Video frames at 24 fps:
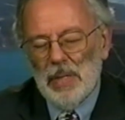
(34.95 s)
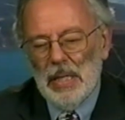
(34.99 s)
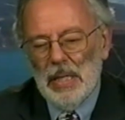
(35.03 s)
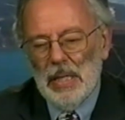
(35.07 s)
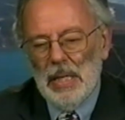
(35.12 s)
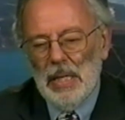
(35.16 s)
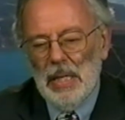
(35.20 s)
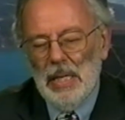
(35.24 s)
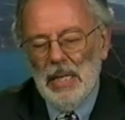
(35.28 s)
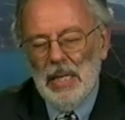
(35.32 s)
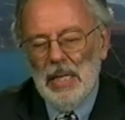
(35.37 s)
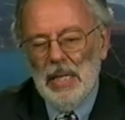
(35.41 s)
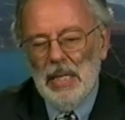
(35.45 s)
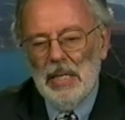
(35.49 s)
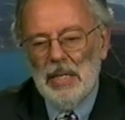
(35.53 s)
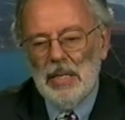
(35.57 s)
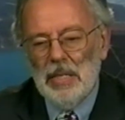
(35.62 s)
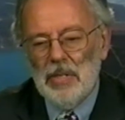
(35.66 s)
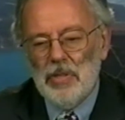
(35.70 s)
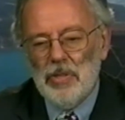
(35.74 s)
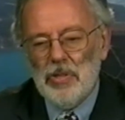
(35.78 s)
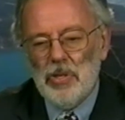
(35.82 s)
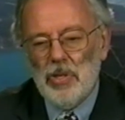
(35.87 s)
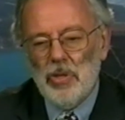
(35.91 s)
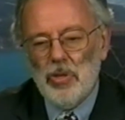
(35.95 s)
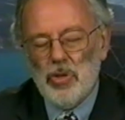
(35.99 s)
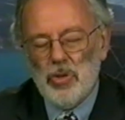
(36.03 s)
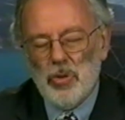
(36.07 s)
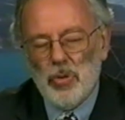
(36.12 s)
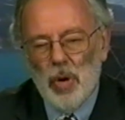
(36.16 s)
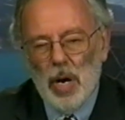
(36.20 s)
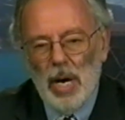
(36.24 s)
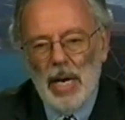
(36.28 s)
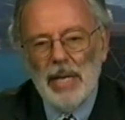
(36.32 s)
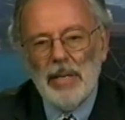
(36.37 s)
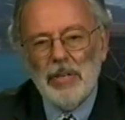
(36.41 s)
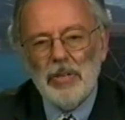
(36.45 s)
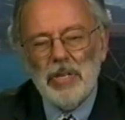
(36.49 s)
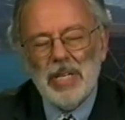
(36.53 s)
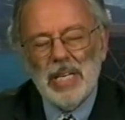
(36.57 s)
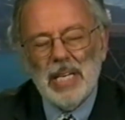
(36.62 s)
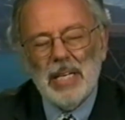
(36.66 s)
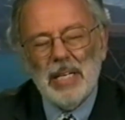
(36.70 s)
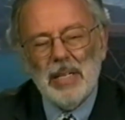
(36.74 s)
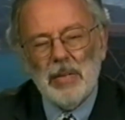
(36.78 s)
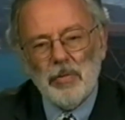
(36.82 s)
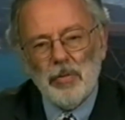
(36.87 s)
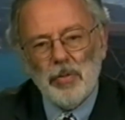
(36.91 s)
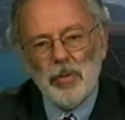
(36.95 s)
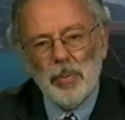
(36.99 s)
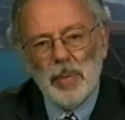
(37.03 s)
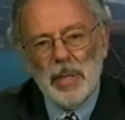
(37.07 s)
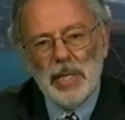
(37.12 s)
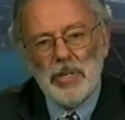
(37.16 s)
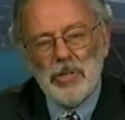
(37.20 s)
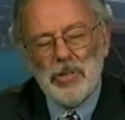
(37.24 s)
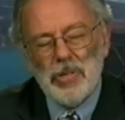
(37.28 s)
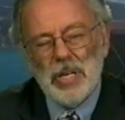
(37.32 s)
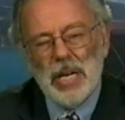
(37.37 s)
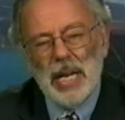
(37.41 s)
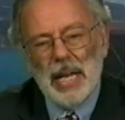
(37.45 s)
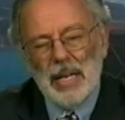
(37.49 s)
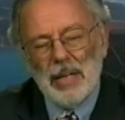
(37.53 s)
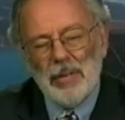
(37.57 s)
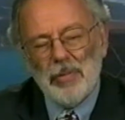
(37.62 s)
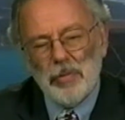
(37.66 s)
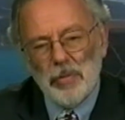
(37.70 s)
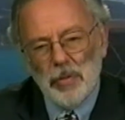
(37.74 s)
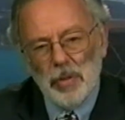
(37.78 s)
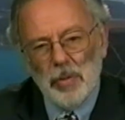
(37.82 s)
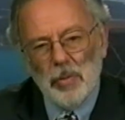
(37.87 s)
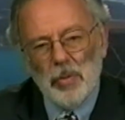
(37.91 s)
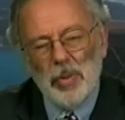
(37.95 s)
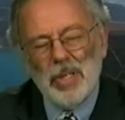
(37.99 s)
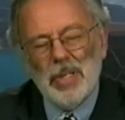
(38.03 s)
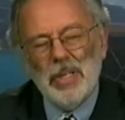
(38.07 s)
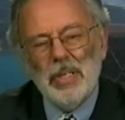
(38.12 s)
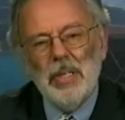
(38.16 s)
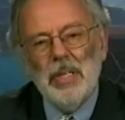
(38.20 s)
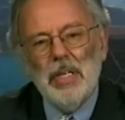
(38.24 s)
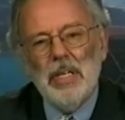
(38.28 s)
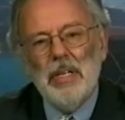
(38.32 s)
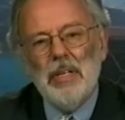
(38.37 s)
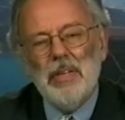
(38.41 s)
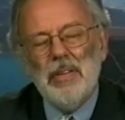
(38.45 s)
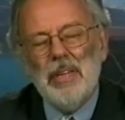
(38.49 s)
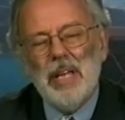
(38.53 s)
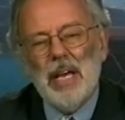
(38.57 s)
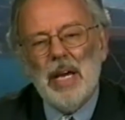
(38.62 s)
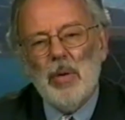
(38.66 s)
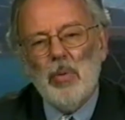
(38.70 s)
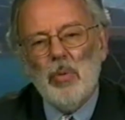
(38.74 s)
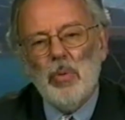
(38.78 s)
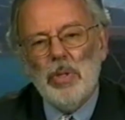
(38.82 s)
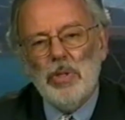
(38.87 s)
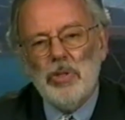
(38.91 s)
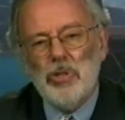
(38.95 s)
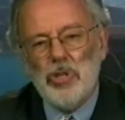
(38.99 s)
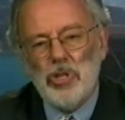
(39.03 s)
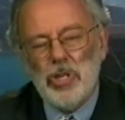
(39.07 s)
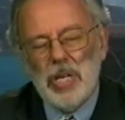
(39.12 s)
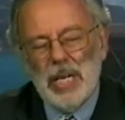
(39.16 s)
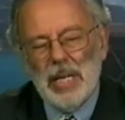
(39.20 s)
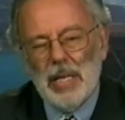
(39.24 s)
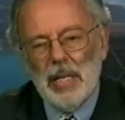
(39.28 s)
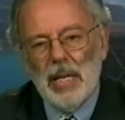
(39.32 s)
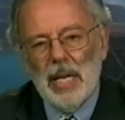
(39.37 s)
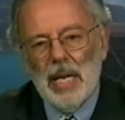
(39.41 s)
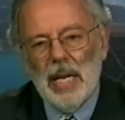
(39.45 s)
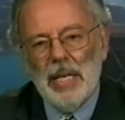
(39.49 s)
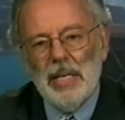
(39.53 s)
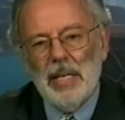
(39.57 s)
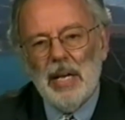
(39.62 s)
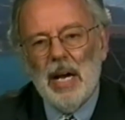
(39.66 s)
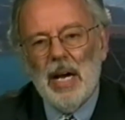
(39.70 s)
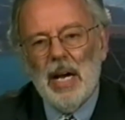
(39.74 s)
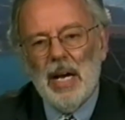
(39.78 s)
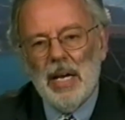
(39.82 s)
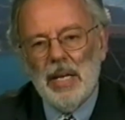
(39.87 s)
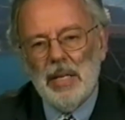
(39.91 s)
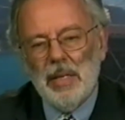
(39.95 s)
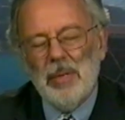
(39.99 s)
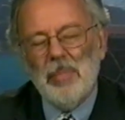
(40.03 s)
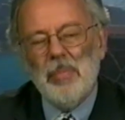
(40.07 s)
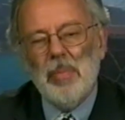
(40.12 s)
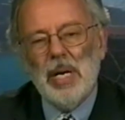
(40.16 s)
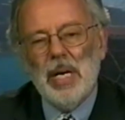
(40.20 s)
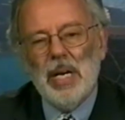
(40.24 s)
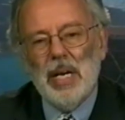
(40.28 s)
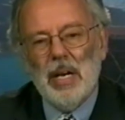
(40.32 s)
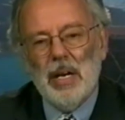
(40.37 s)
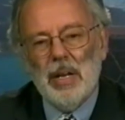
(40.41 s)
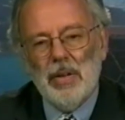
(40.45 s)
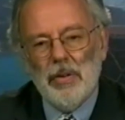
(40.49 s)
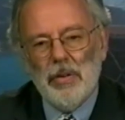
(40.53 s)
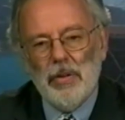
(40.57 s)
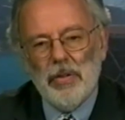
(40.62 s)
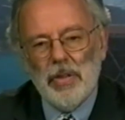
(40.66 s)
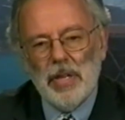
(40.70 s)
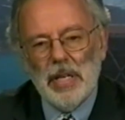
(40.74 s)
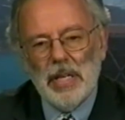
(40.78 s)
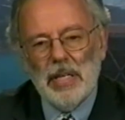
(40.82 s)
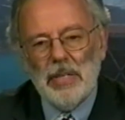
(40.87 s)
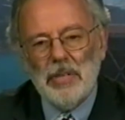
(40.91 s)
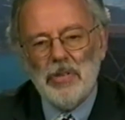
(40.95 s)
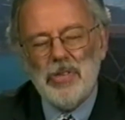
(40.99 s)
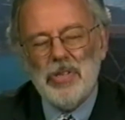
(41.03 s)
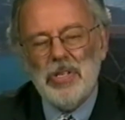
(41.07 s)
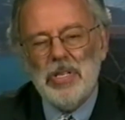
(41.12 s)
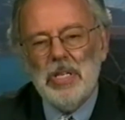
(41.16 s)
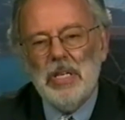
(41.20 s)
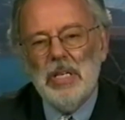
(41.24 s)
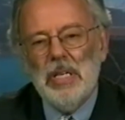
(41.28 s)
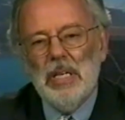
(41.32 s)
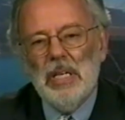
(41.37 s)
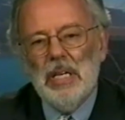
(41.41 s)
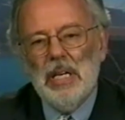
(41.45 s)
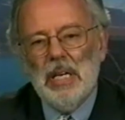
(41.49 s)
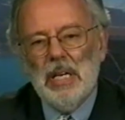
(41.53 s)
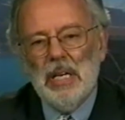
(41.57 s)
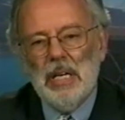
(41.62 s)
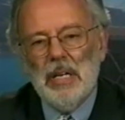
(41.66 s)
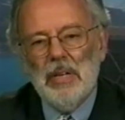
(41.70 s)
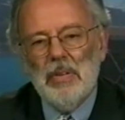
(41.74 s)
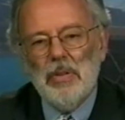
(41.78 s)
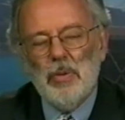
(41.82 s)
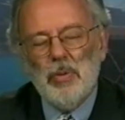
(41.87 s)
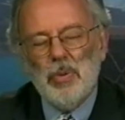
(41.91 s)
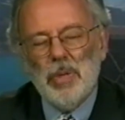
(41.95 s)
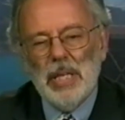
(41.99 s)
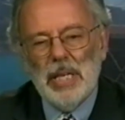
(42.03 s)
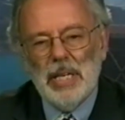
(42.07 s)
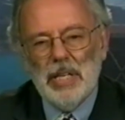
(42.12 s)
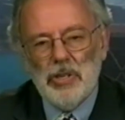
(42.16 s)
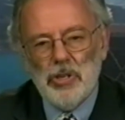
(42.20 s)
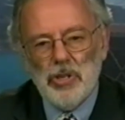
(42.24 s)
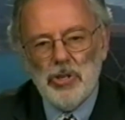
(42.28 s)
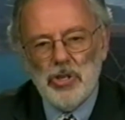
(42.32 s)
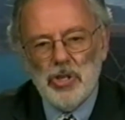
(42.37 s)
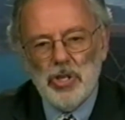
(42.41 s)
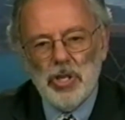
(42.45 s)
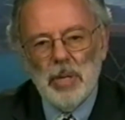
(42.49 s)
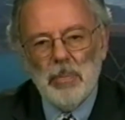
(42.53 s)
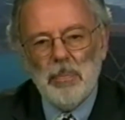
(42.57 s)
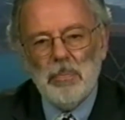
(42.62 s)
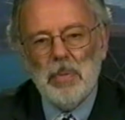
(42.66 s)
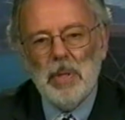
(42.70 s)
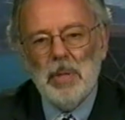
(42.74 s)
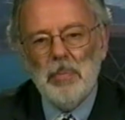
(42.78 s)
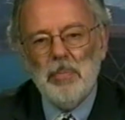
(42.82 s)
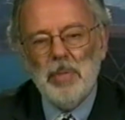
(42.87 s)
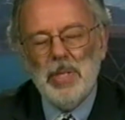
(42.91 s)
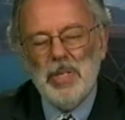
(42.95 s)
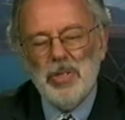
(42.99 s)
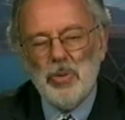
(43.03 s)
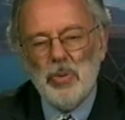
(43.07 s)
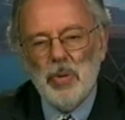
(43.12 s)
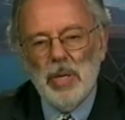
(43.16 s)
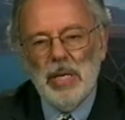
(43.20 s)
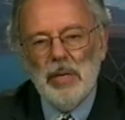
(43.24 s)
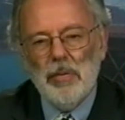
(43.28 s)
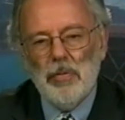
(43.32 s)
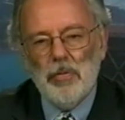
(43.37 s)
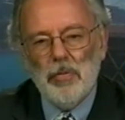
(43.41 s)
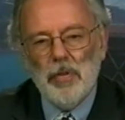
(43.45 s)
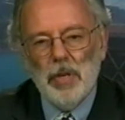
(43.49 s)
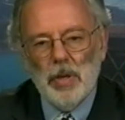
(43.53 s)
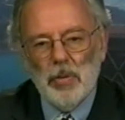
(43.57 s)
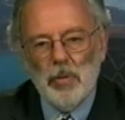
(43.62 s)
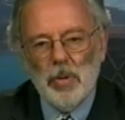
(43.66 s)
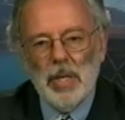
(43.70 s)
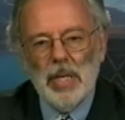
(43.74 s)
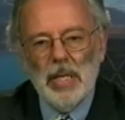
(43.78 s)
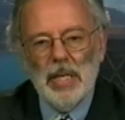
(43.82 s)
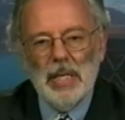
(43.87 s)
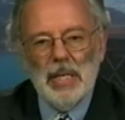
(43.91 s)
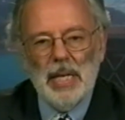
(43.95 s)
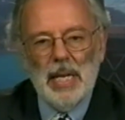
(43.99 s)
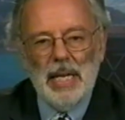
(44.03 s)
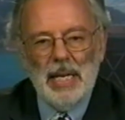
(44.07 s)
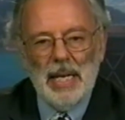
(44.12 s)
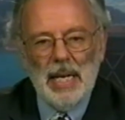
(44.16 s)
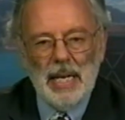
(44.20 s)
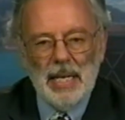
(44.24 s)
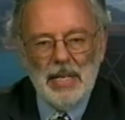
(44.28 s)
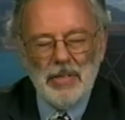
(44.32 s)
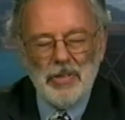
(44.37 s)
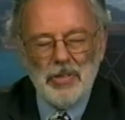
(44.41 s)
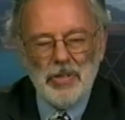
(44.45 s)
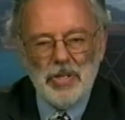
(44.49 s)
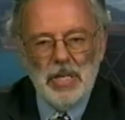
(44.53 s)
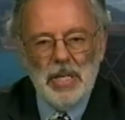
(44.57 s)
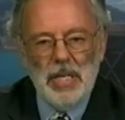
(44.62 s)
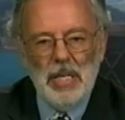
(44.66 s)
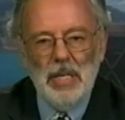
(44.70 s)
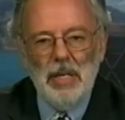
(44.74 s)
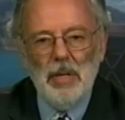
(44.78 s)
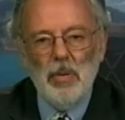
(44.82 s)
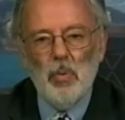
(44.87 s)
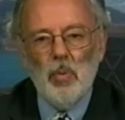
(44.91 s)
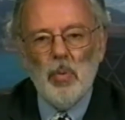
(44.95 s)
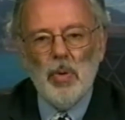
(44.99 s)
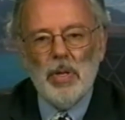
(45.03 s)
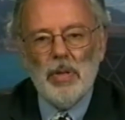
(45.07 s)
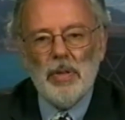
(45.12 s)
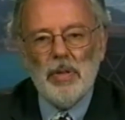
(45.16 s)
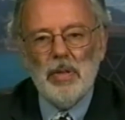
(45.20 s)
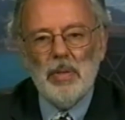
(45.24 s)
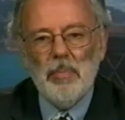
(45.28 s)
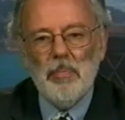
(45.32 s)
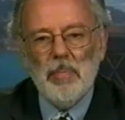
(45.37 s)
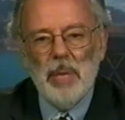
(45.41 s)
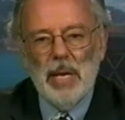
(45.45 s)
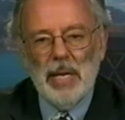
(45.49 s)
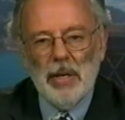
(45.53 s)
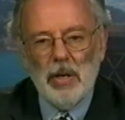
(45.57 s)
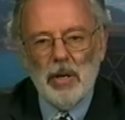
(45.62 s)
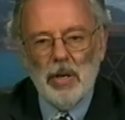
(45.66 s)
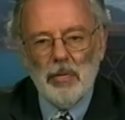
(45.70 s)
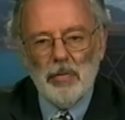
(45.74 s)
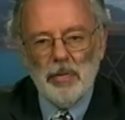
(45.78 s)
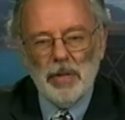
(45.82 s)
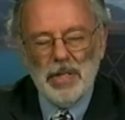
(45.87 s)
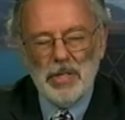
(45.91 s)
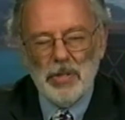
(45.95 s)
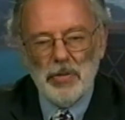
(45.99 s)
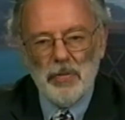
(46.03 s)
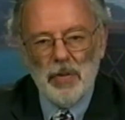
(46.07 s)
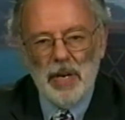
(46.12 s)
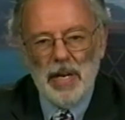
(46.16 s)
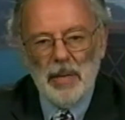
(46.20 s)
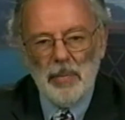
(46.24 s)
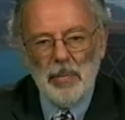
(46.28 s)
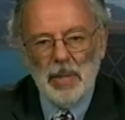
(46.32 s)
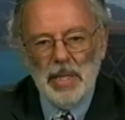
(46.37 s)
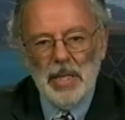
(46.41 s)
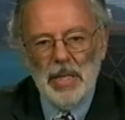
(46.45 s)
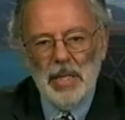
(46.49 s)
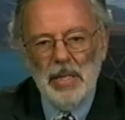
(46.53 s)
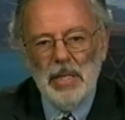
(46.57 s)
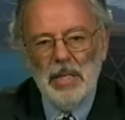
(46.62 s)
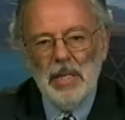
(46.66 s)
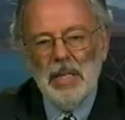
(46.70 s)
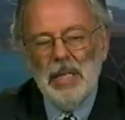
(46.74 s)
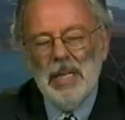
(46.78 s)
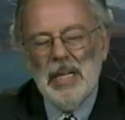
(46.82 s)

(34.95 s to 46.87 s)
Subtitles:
He is trying to get information out of FINRA that will shed light on, among other things, the relationship between FINRA and NASD with Madoff and his family,